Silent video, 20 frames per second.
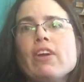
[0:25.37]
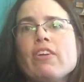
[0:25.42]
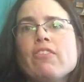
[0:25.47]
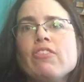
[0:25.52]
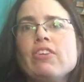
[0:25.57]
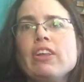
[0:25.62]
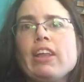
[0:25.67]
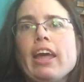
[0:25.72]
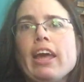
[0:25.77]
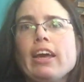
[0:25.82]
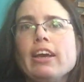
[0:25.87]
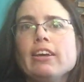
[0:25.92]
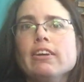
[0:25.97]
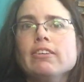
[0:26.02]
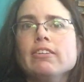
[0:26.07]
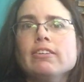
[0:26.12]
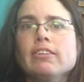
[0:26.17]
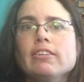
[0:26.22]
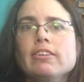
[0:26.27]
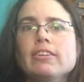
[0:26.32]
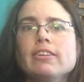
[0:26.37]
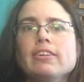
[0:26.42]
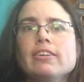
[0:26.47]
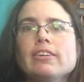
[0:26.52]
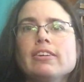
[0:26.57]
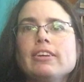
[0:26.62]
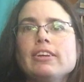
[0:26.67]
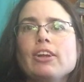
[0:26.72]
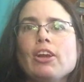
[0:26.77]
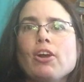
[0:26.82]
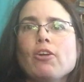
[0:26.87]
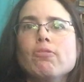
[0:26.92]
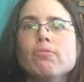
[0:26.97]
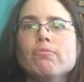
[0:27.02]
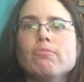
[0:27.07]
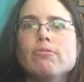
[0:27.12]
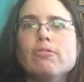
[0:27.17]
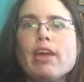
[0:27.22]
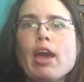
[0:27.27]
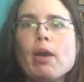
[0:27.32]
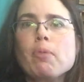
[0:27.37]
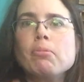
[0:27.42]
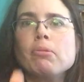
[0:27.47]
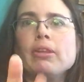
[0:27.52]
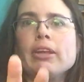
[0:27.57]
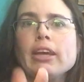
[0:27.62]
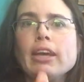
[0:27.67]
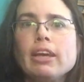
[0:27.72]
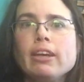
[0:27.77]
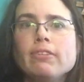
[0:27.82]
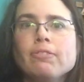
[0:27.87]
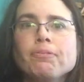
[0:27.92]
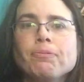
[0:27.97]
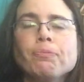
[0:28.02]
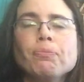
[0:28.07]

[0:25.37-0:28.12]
I feel like, dabbling in.